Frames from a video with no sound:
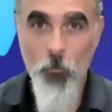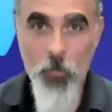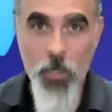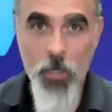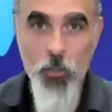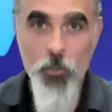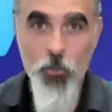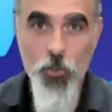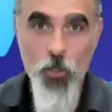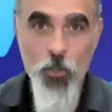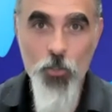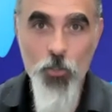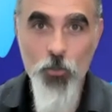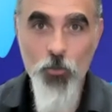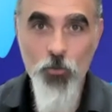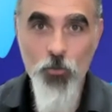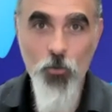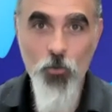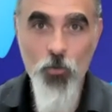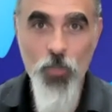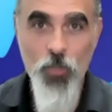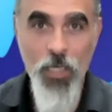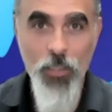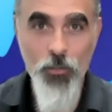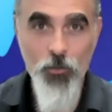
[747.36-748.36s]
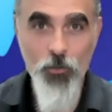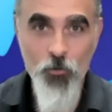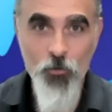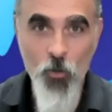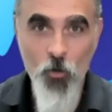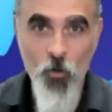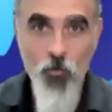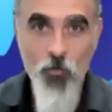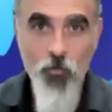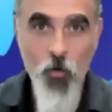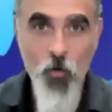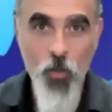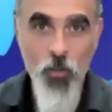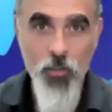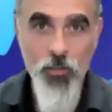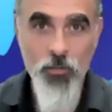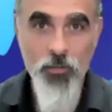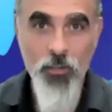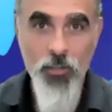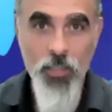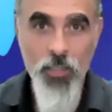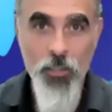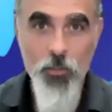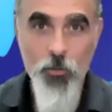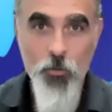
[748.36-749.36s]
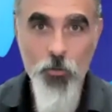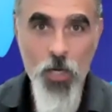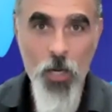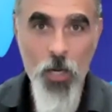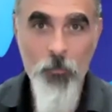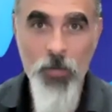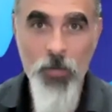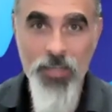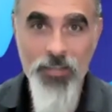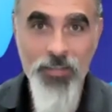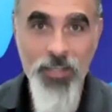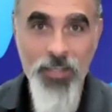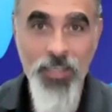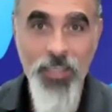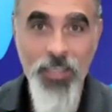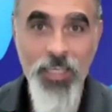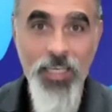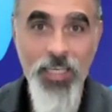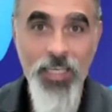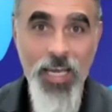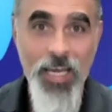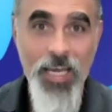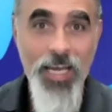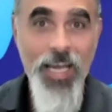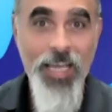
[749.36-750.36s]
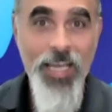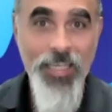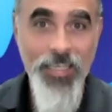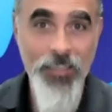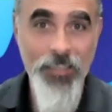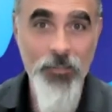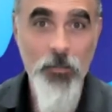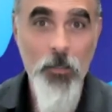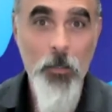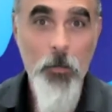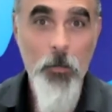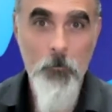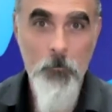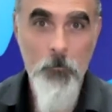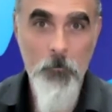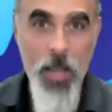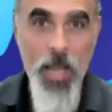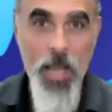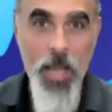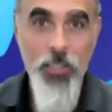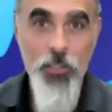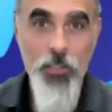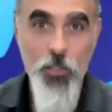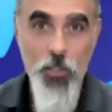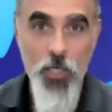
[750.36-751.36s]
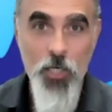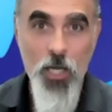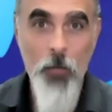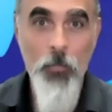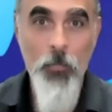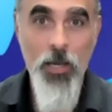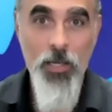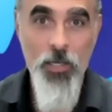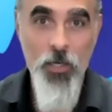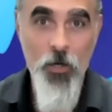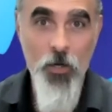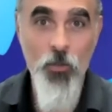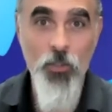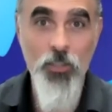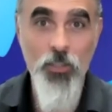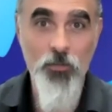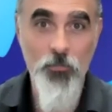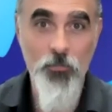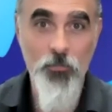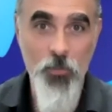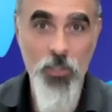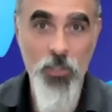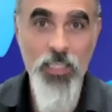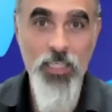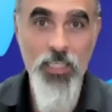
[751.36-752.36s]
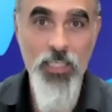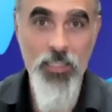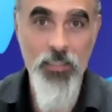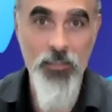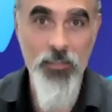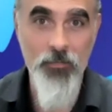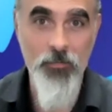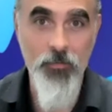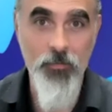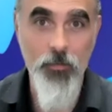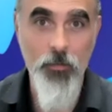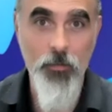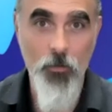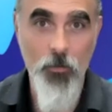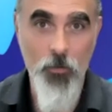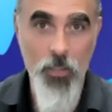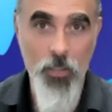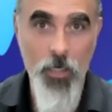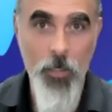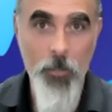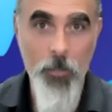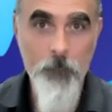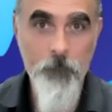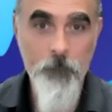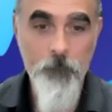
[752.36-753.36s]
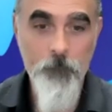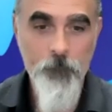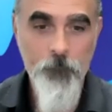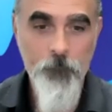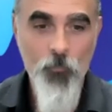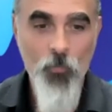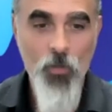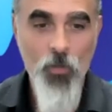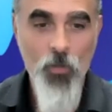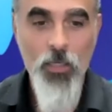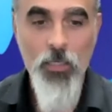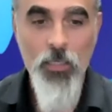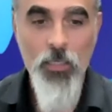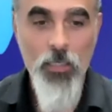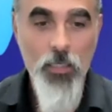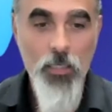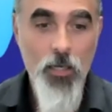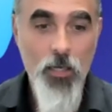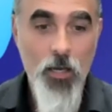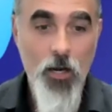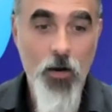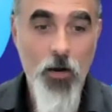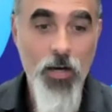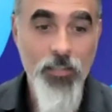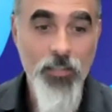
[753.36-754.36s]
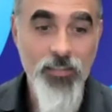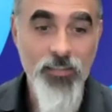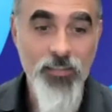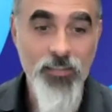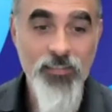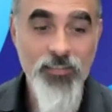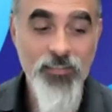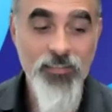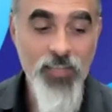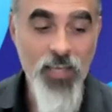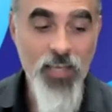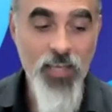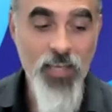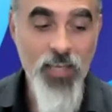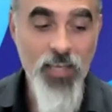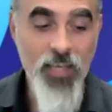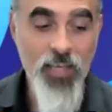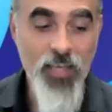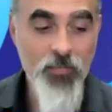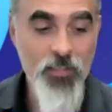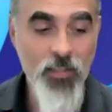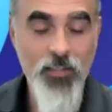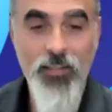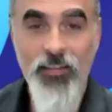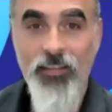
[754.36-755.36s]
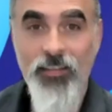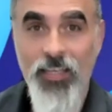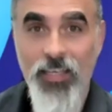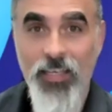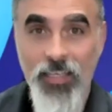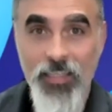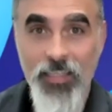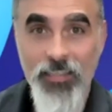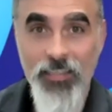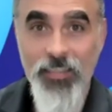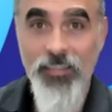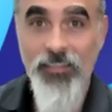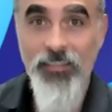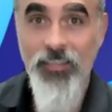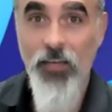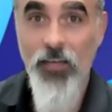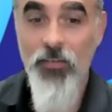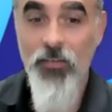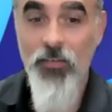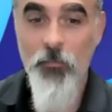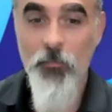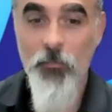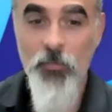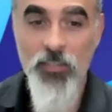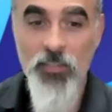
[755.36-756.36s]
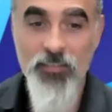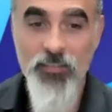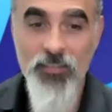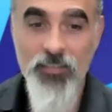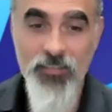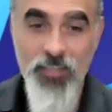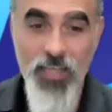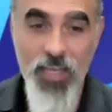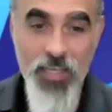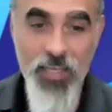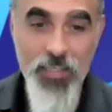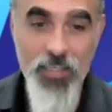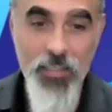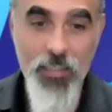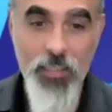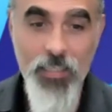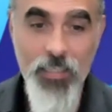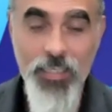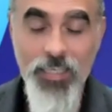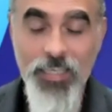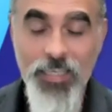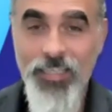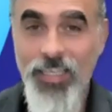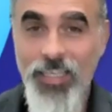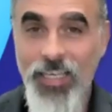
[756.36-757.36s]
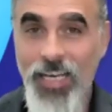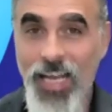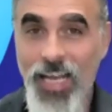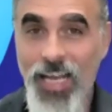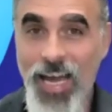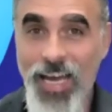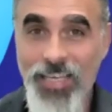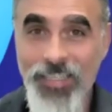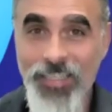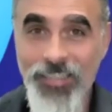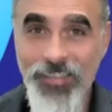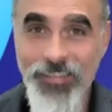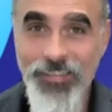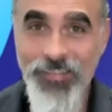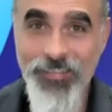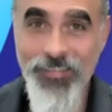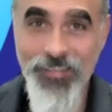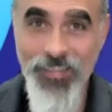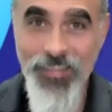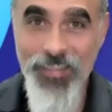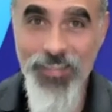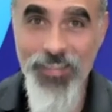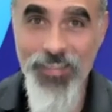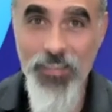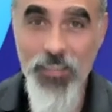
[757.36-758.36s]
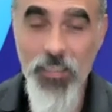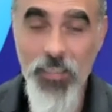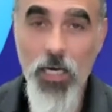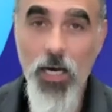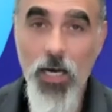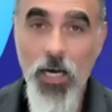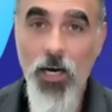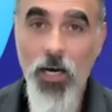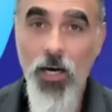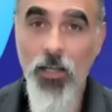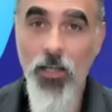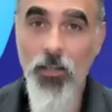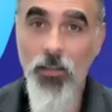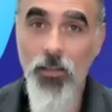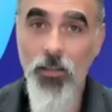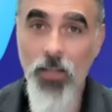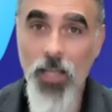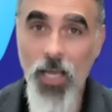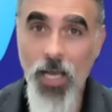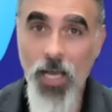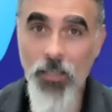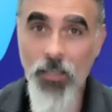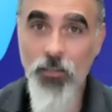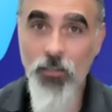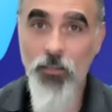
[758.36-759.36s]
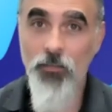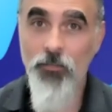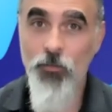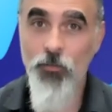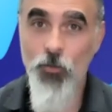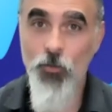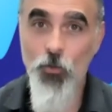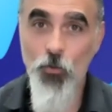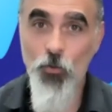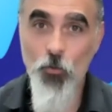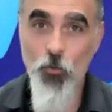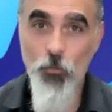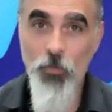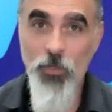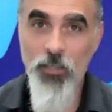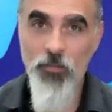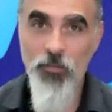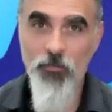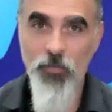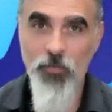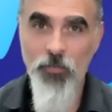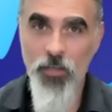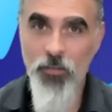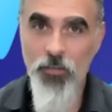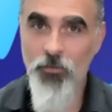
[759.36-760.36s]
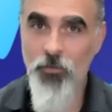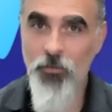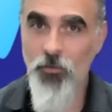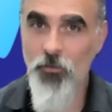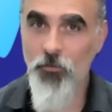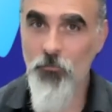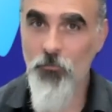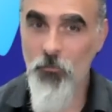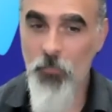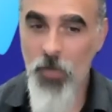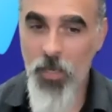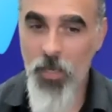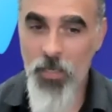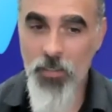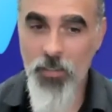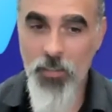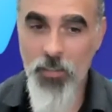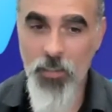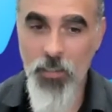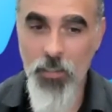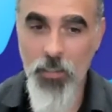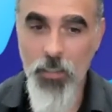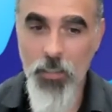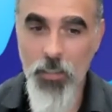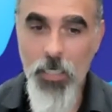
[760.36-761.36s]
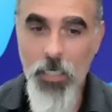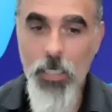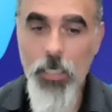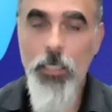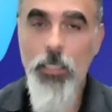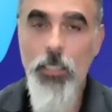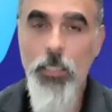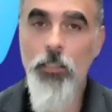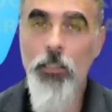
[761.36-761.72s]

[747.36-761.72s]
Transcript: So make sure you do that. Don't fall into that trap by thinking, hey, I can manage it on my own. It's pretty easy. Okay. All right. The seventh mistake that I see a lot of newbie investors making